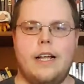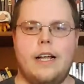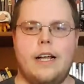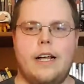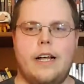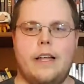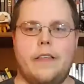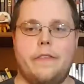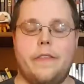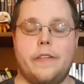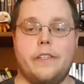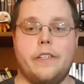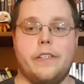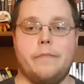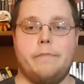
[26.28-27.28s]

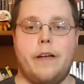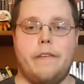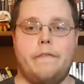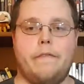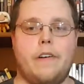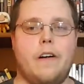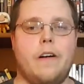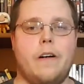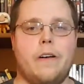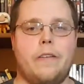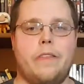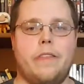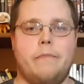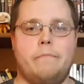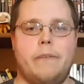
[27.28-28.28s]
This is by far
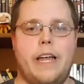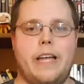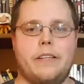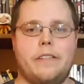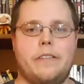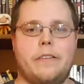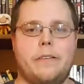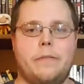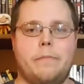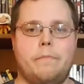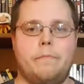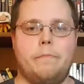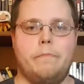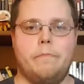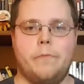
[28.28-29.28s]
the best
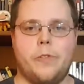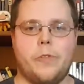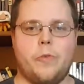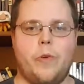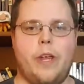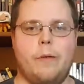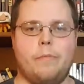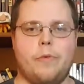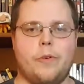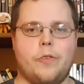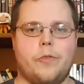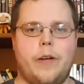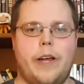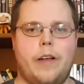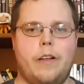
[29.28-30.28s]
screen
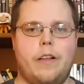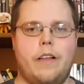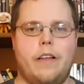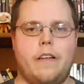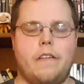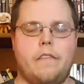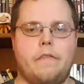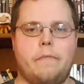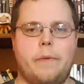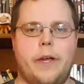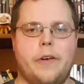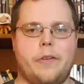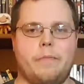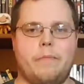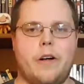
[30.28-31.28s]
portrayal of
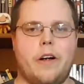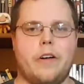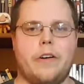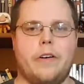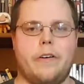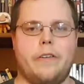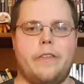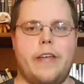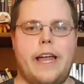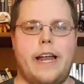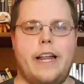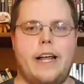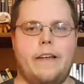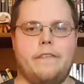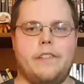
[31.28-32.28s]
Peter Parker
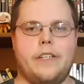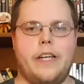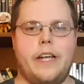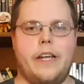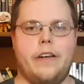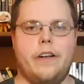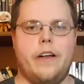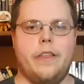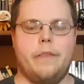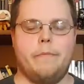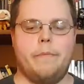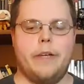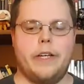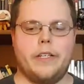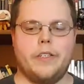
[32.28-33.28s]
that I've seen on the
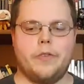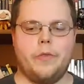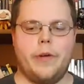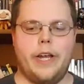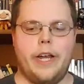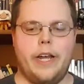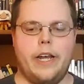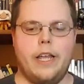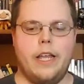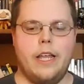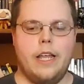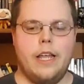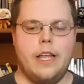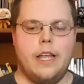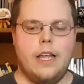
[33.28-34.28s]
big screen.
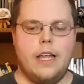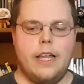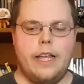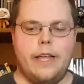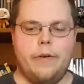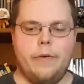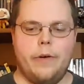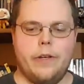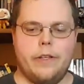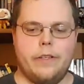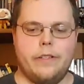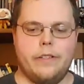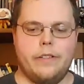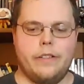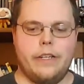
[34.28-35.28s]
It
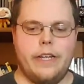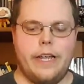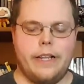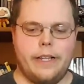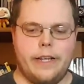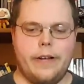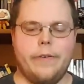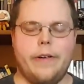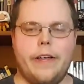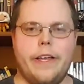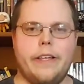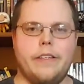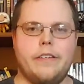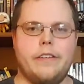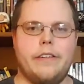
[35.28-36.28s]
was
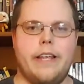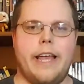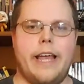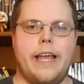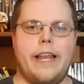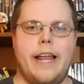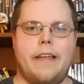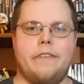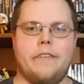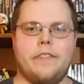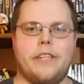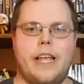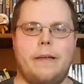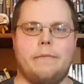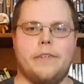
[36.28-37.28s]
hilarious, yet at the
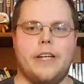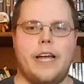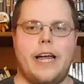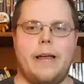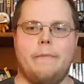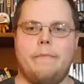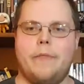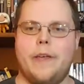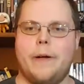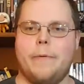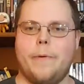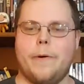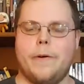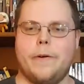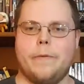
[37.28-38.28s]
same time, there
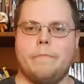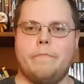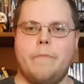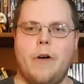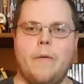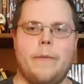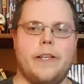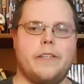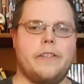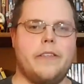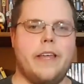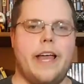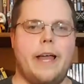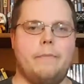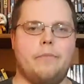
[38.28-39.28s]
were moments
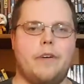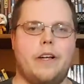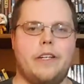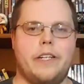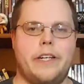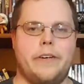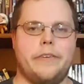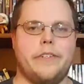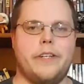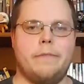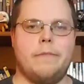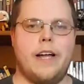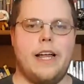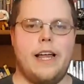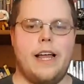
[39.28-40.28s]
that brought tears to
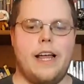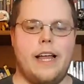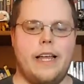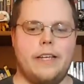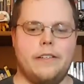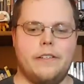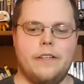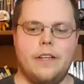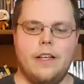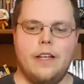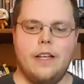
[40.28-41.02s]
my eyes.